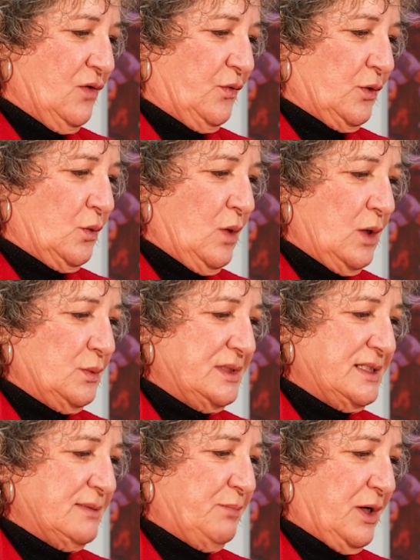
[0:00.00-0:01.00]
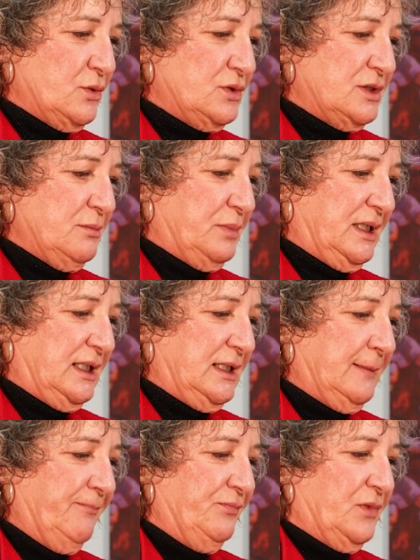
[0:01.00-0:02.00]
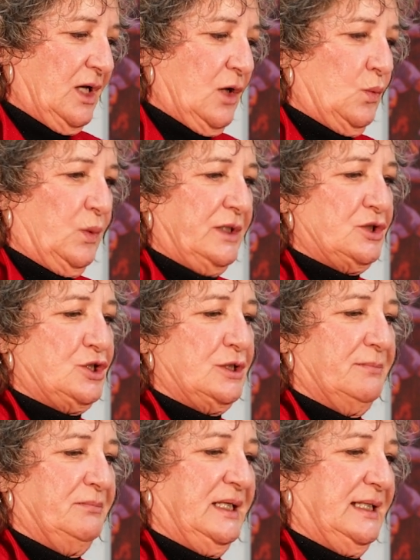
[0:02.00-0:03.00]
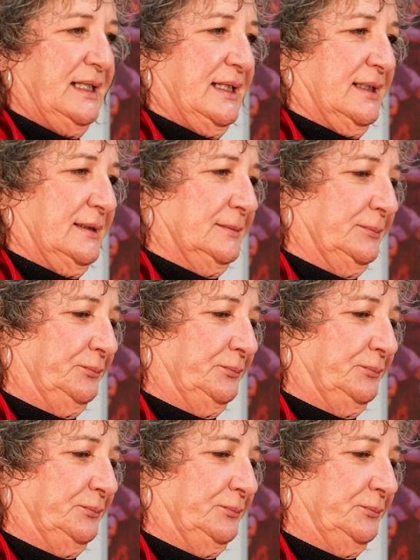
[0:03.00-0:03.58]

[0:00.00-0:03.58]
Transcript: for what was about to be a witch meeting.